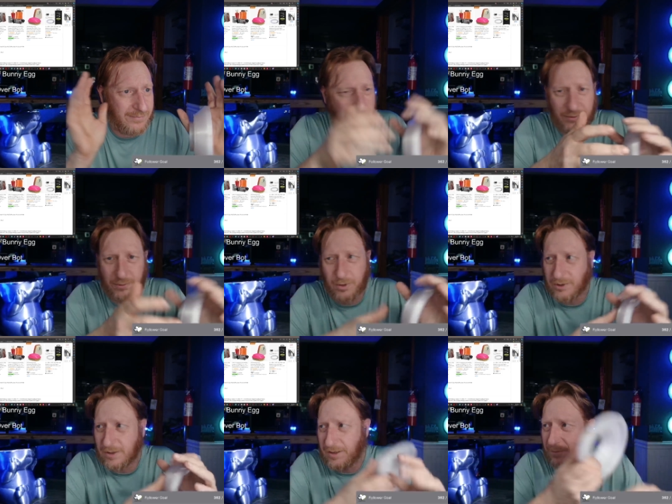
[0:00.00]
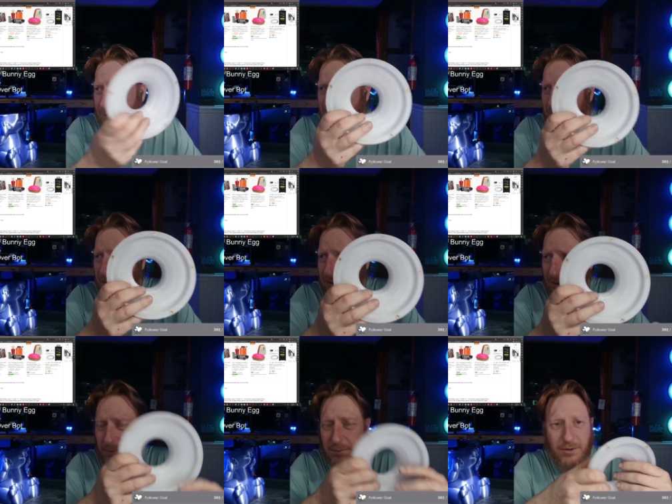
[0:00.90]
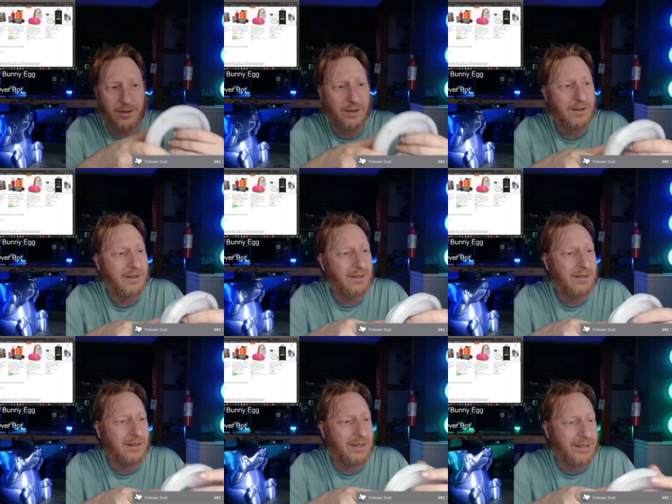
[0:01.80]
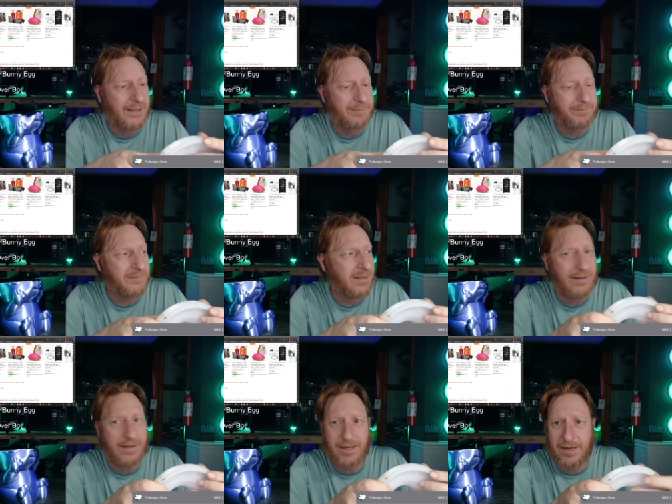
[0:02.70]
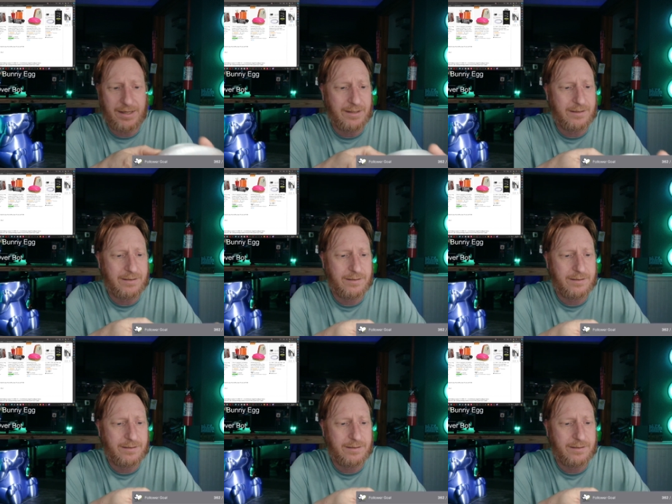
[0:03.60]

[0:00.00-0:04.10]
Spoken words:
just worked on this a little bit more. And then